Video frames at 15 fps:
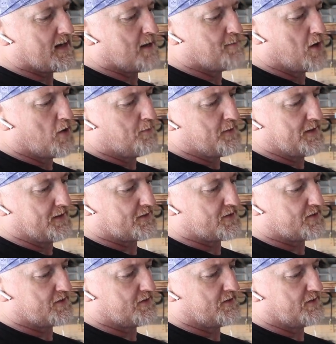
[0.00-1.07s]
I'm hoping
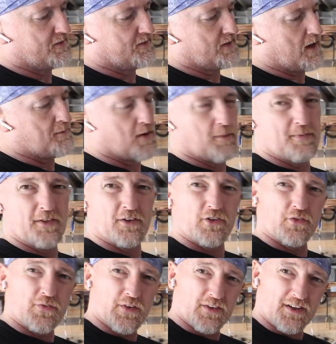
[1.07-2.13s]
it's I'm hoping this
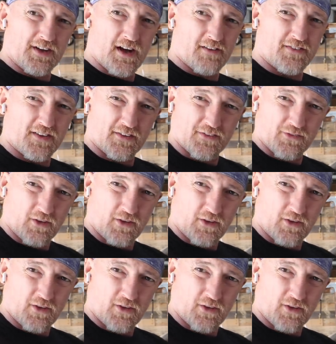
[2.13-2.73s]
is filled enough to